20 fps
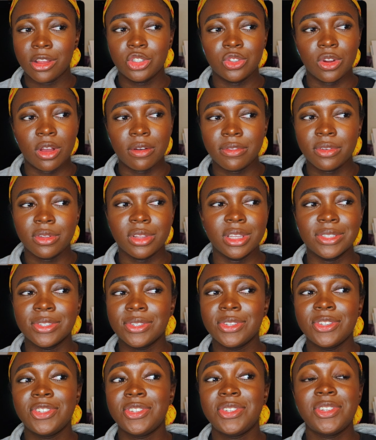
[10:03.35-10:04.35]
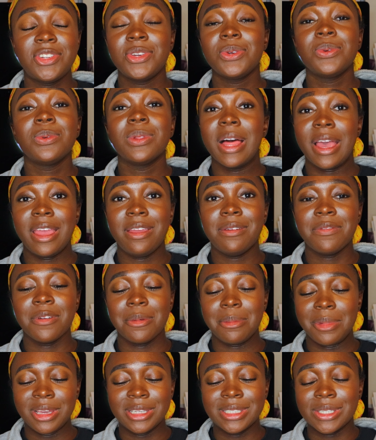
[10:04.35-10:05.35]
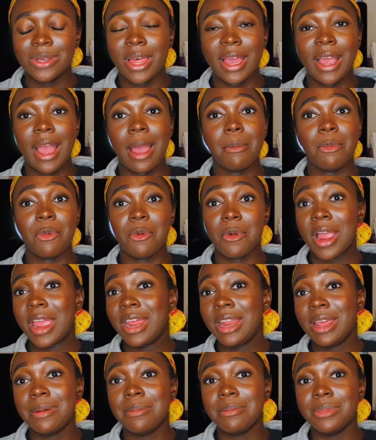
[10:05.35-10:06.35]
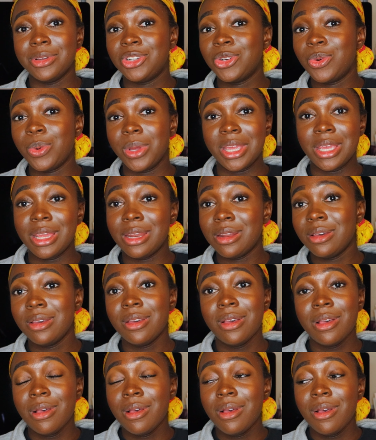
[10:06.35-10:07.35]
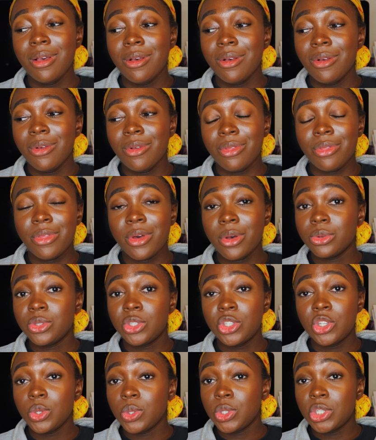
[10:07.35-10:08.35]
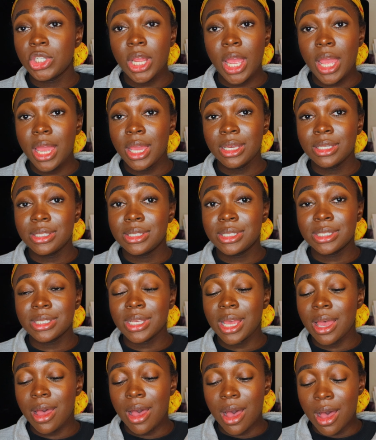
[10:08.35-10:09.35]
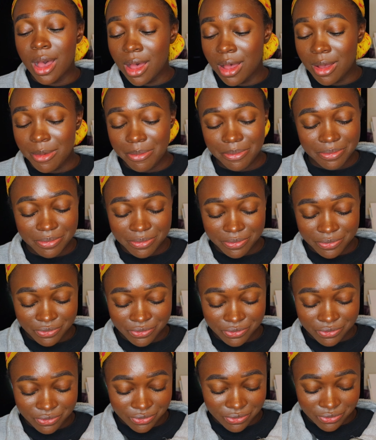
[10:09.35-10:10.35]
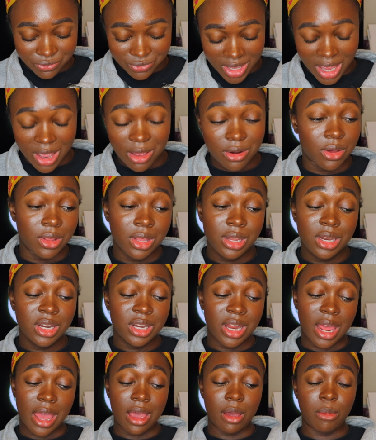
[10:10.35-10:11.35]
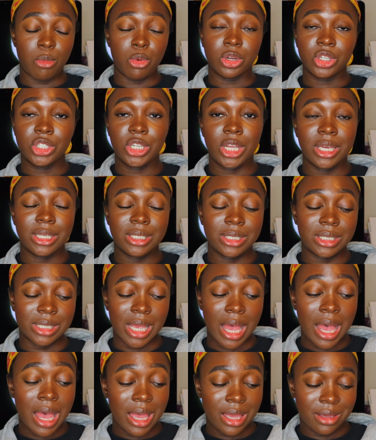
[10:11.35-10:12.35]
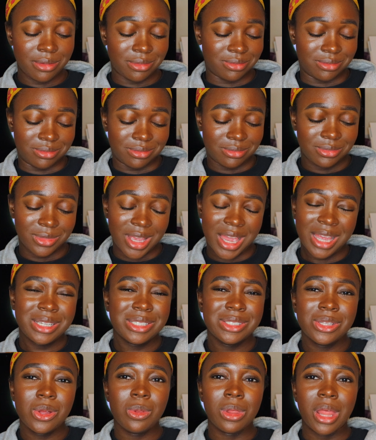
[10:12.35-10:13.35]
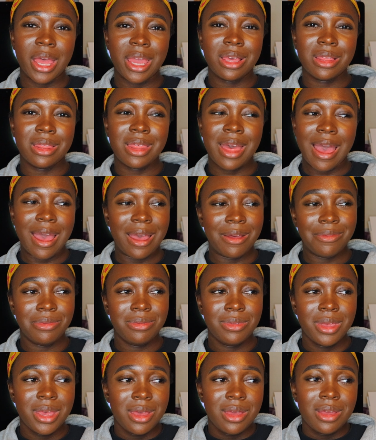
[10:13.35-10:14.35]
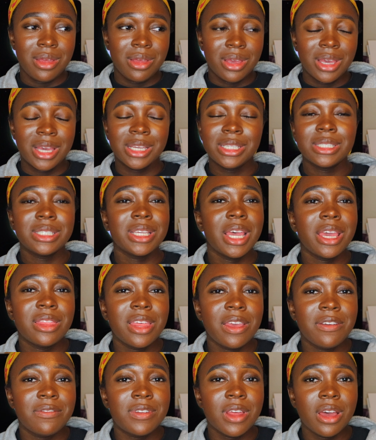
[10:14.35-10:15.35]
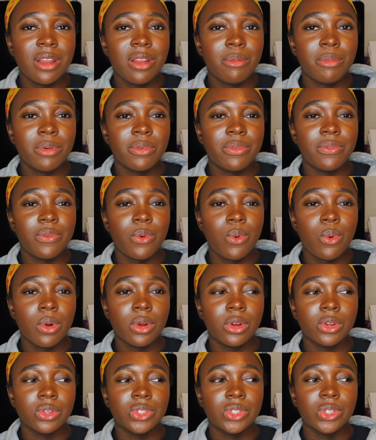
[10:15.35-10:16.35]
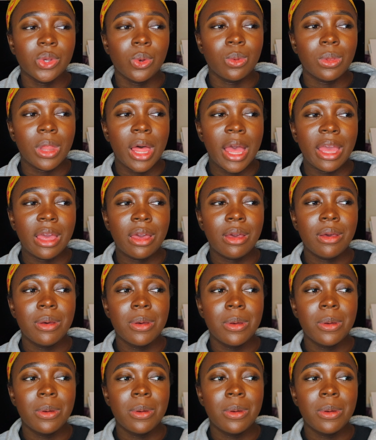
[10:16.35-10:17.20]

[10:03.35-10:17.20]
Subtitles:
truffle is too light for me. So, like, I'm right in between those two shades. I don't know, they need to add more shades, because I just don't like that, because it's like they've done it before, so like